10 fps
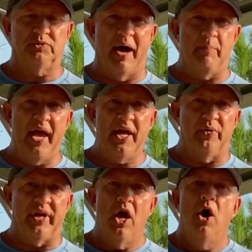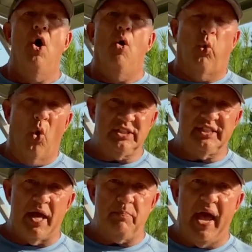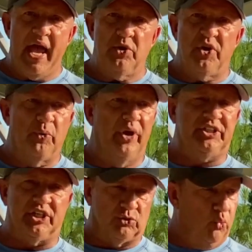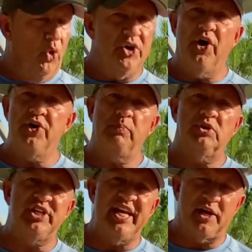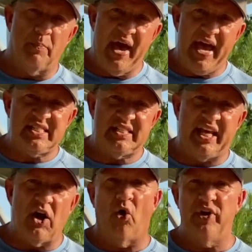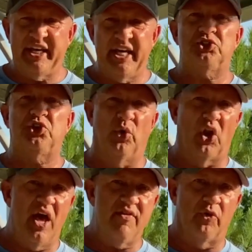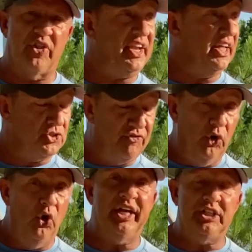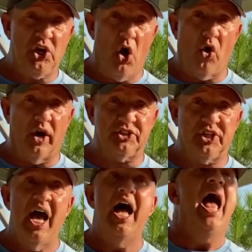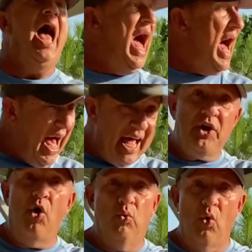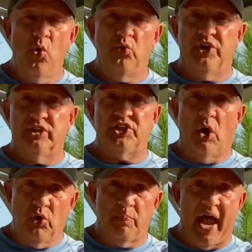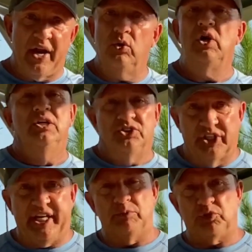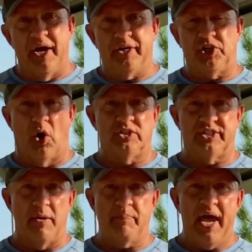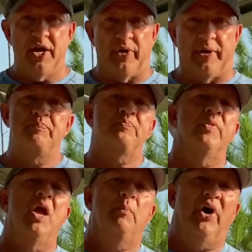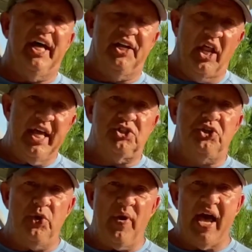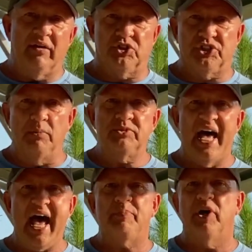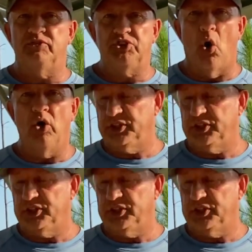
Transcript: my battery, once that battery reaches 100% capacity or it gets to a level that it's fully charged, I don't want the solar panel to keep trying to charge that battery. But unless you have some type of charge